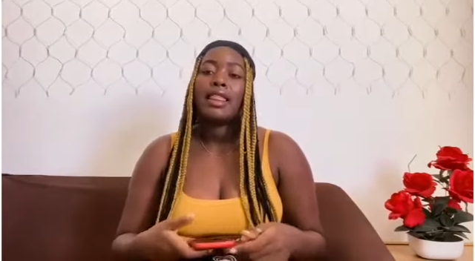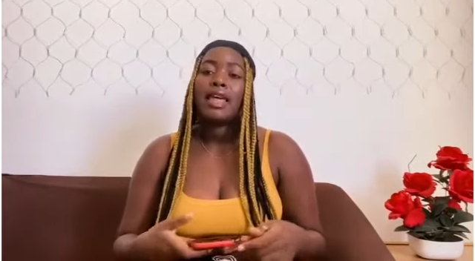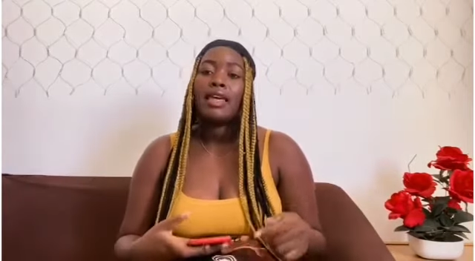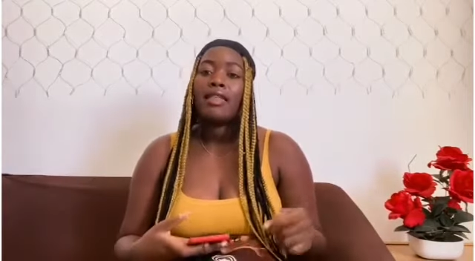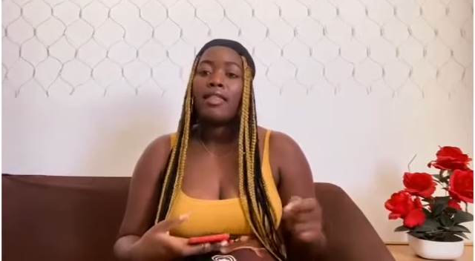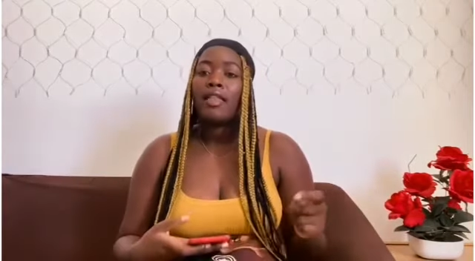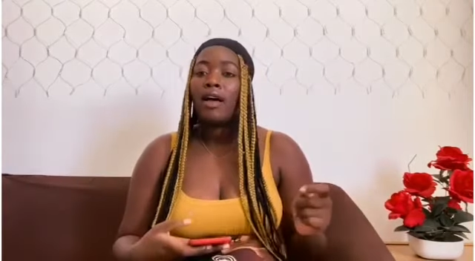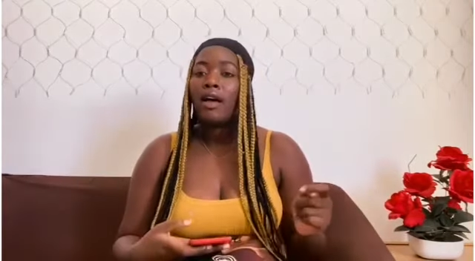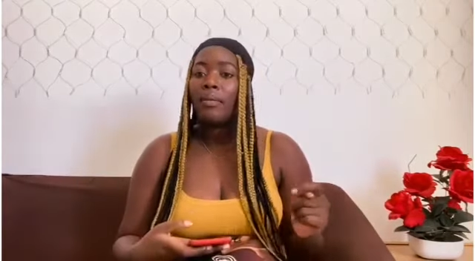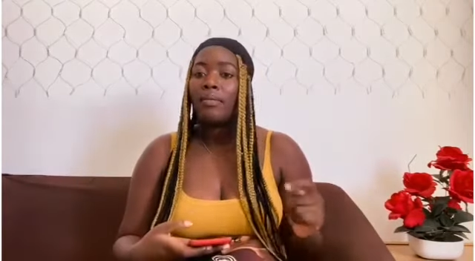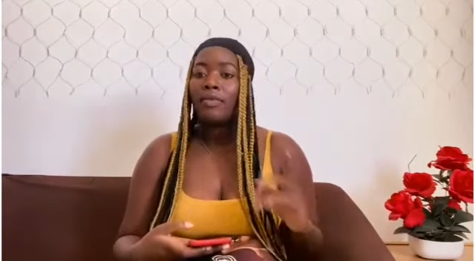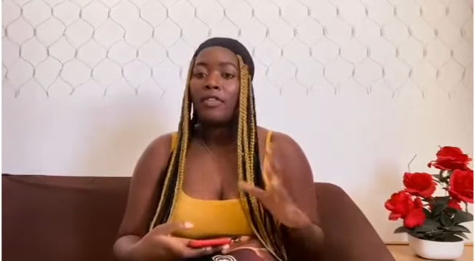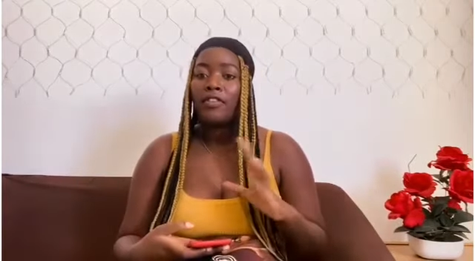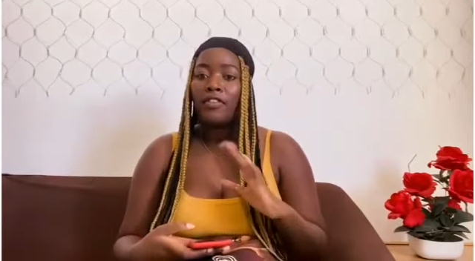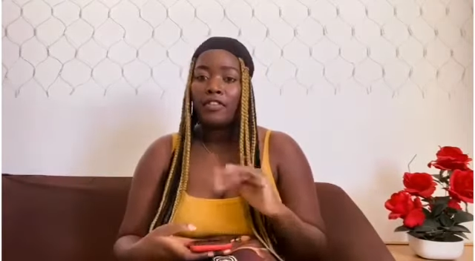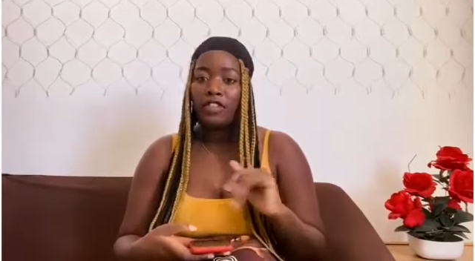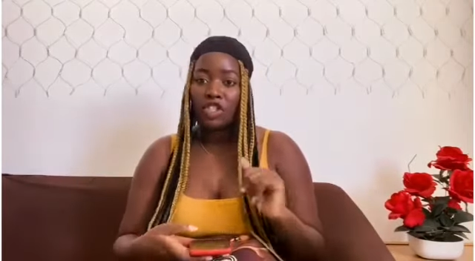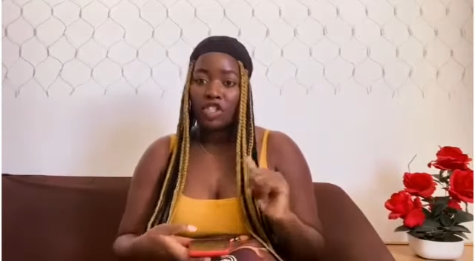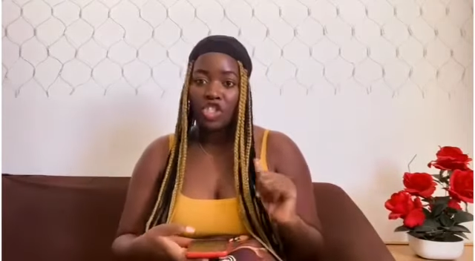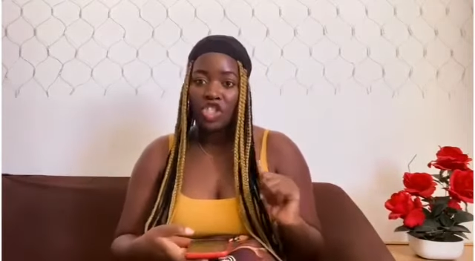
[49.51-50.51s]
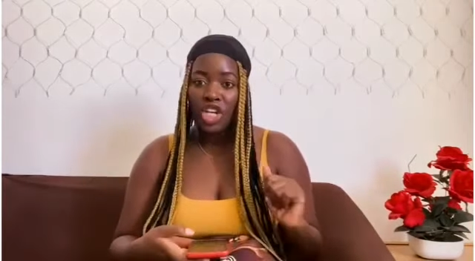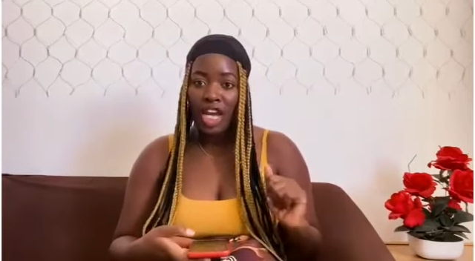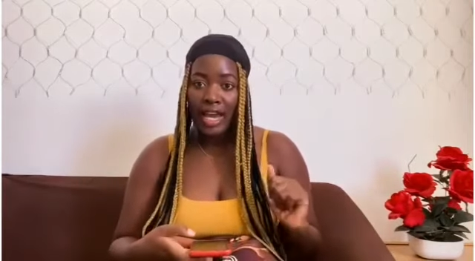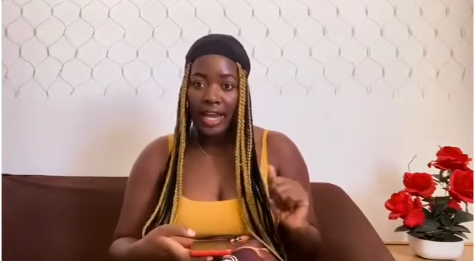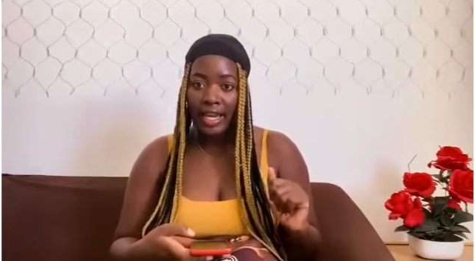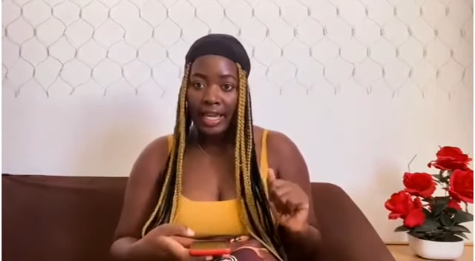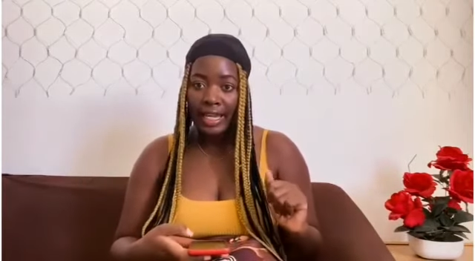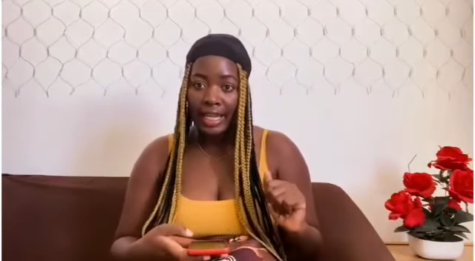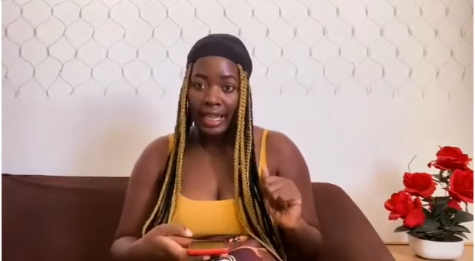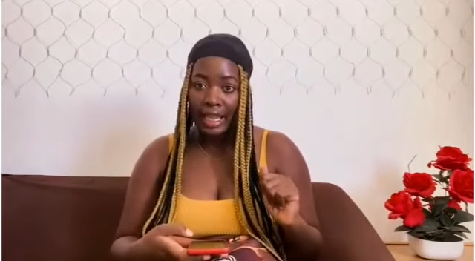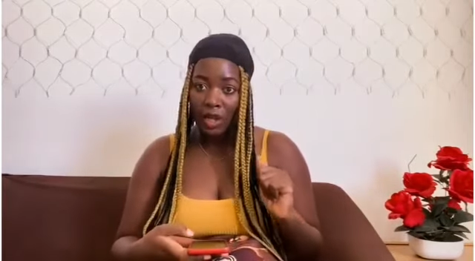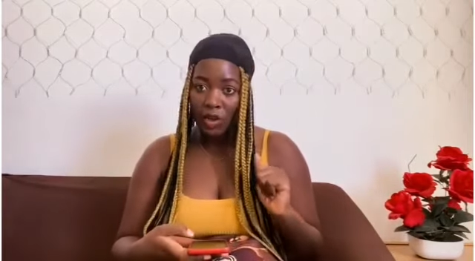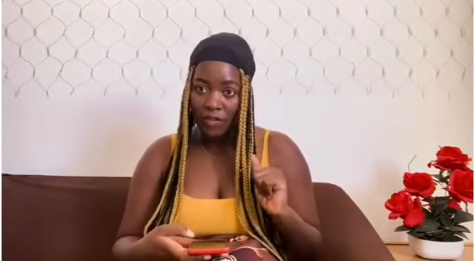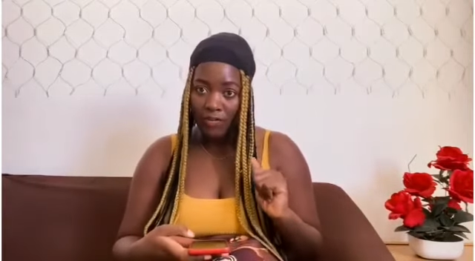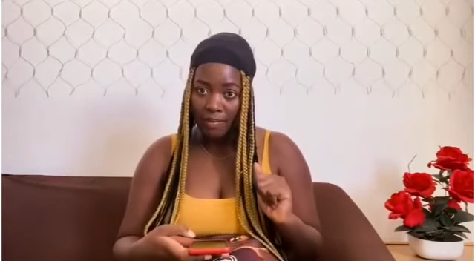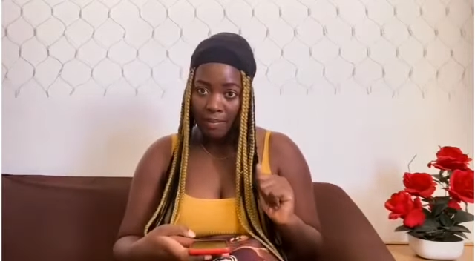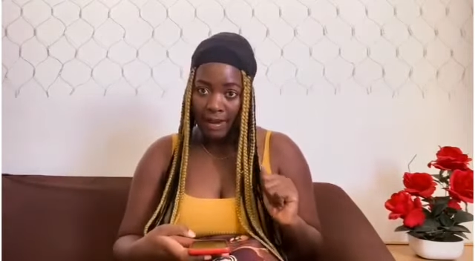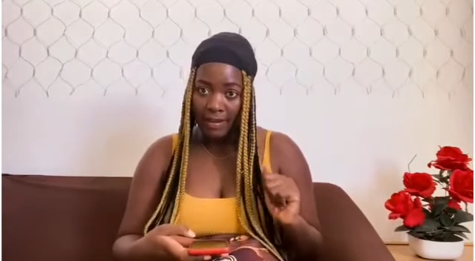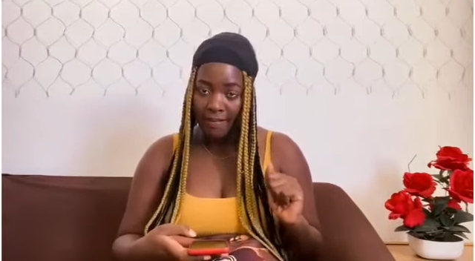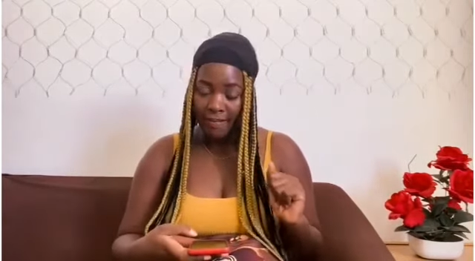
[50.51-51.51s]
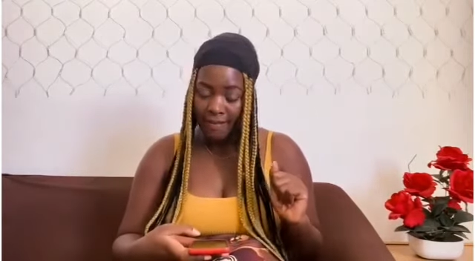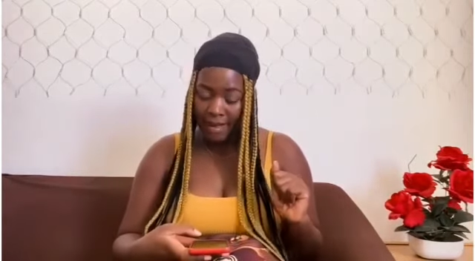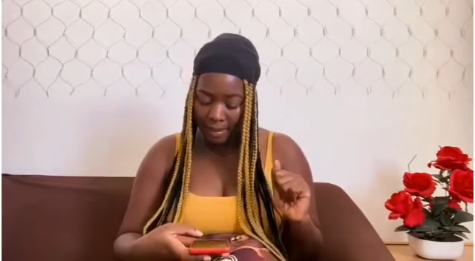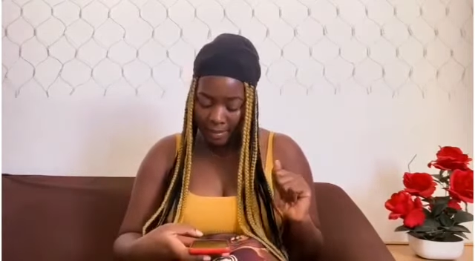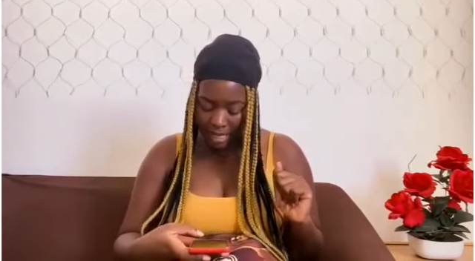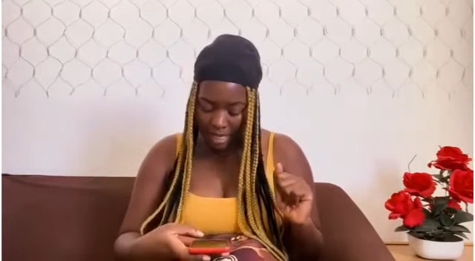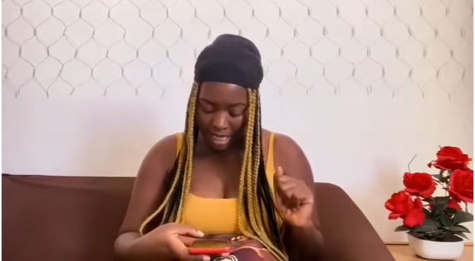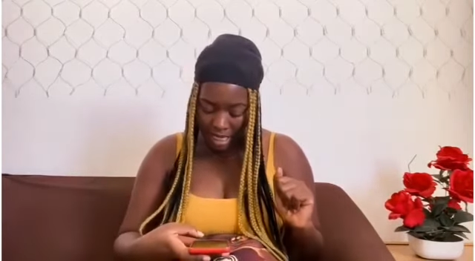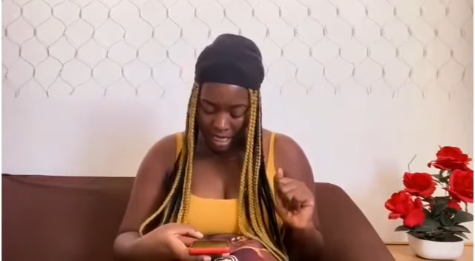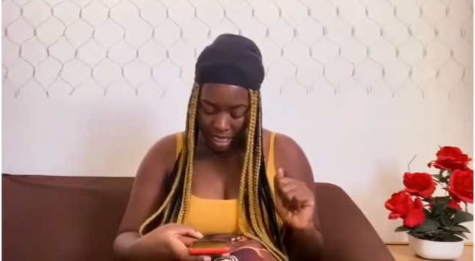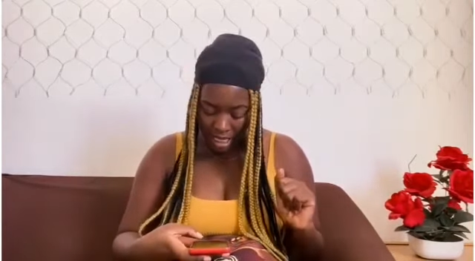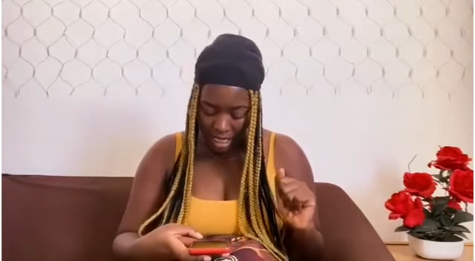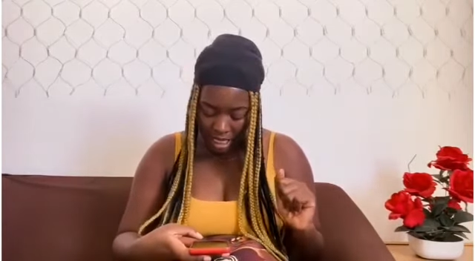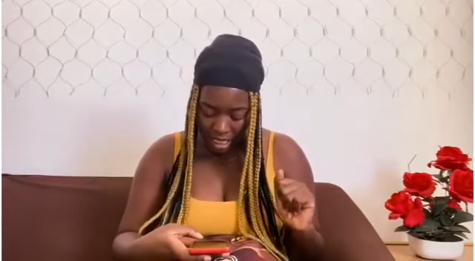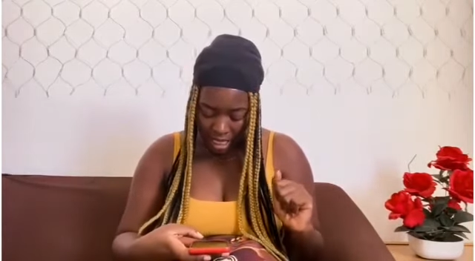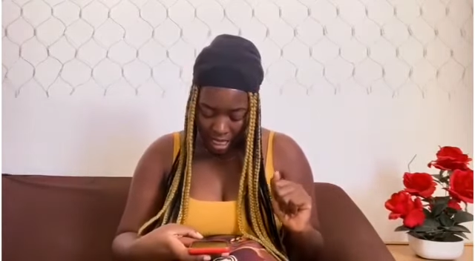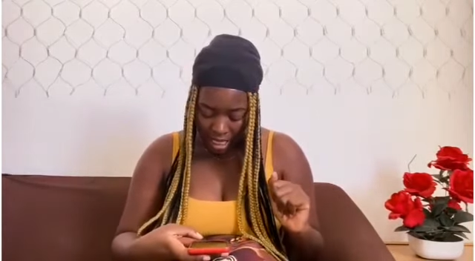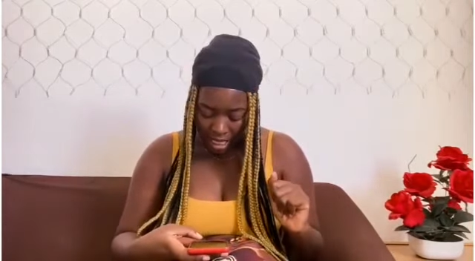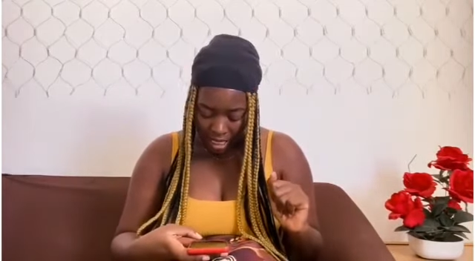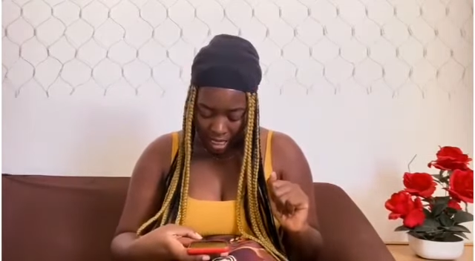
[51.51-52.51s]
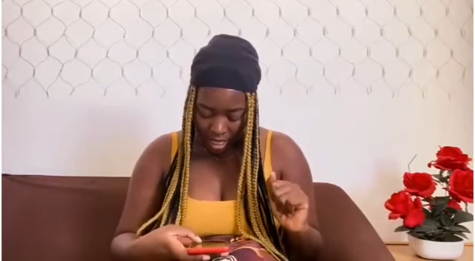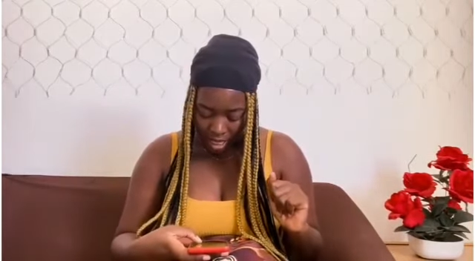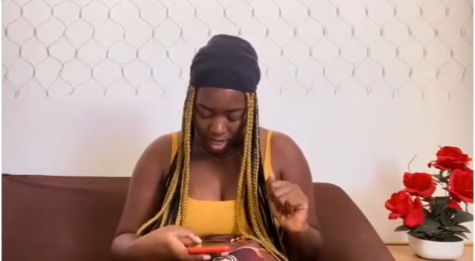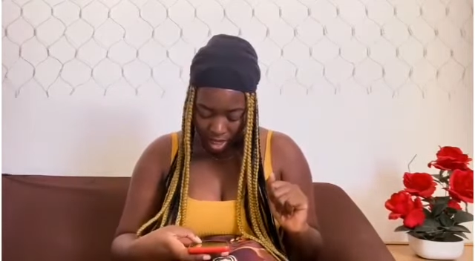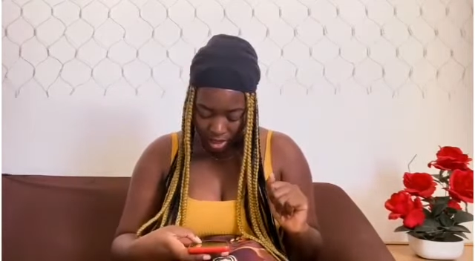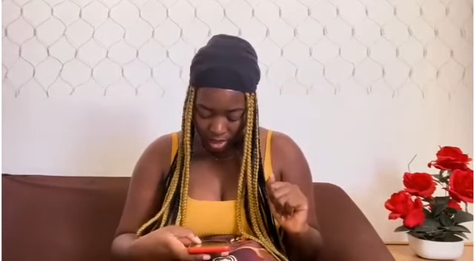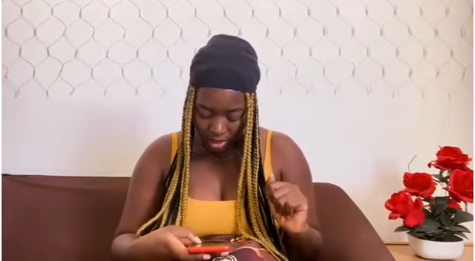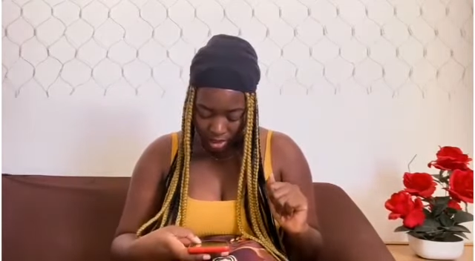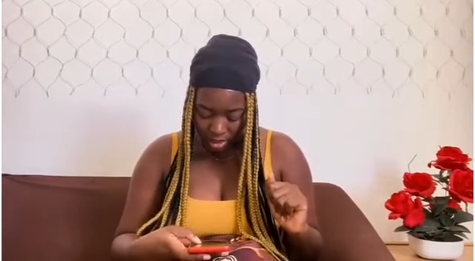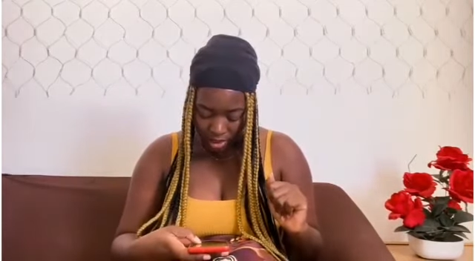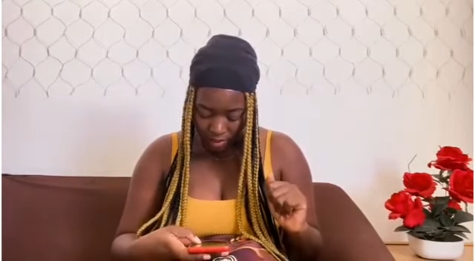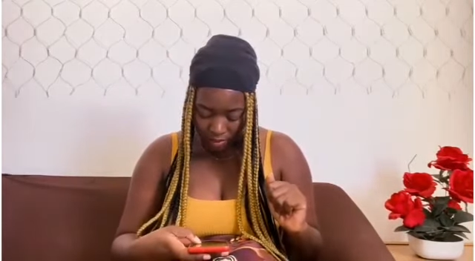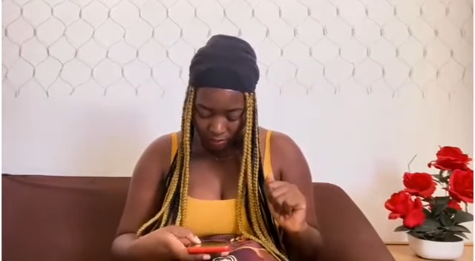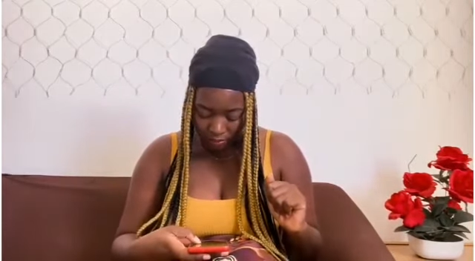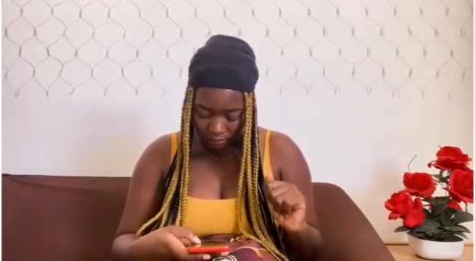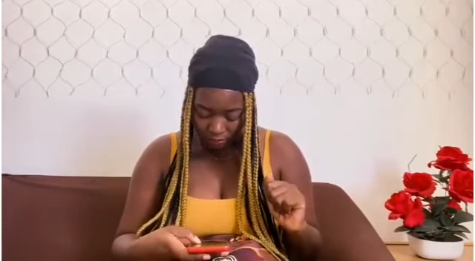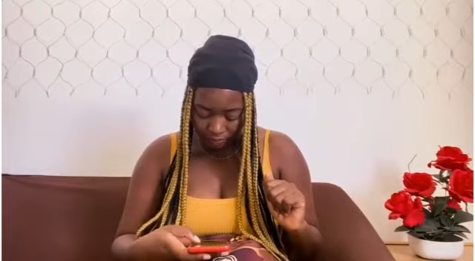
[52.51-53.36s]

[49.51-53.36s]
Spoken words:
Then I'm the first child of my family. And